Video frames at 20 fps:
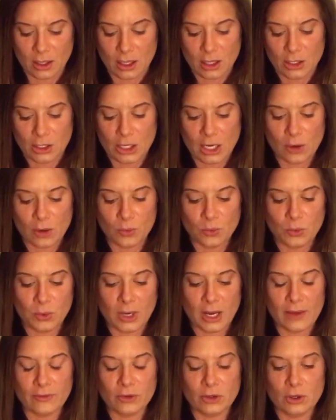you know,
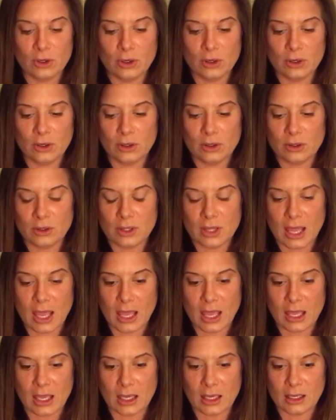whatever
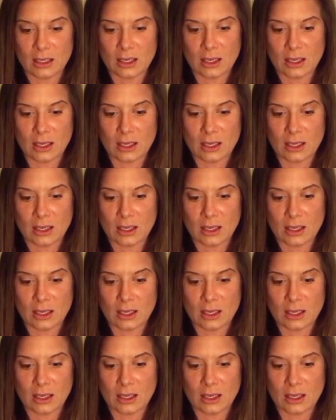they